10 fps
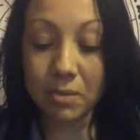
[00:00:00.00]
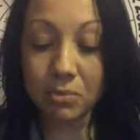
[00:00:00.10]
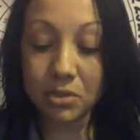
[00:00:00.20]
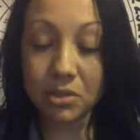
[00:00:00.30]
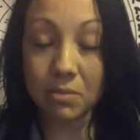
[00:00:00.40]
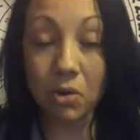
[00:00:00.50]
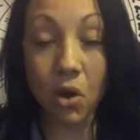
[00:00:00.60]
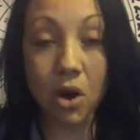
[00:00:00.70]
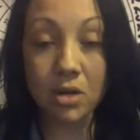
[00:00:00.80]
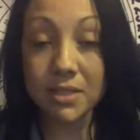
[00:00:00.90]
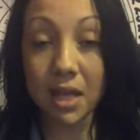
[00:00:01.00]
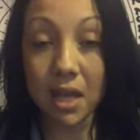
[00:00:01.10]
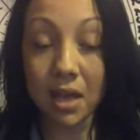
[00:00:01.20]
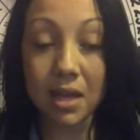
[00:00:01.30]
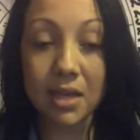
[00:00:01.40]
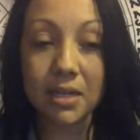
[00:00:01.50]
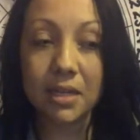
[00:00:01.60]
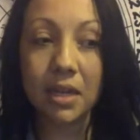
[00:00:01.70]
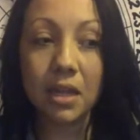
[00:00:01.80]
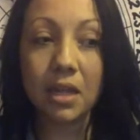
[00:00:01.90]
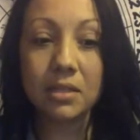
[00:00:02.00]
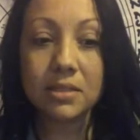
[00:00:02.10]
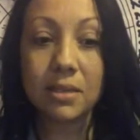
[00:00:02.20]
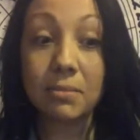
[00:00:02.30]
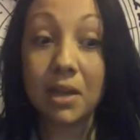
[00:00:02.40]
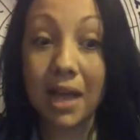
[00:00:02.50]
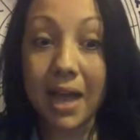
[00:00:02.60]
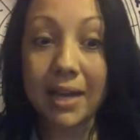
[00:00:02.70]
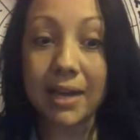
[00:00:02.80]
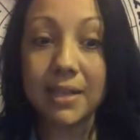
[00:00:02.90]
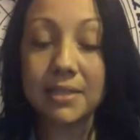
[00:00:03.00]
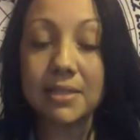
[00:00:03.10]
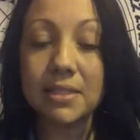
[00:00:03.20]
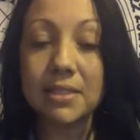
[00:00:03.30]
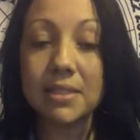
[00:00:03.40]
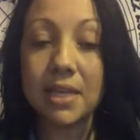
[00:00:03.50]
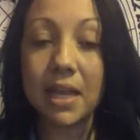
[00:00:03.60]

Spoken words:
pull some cards on some guidance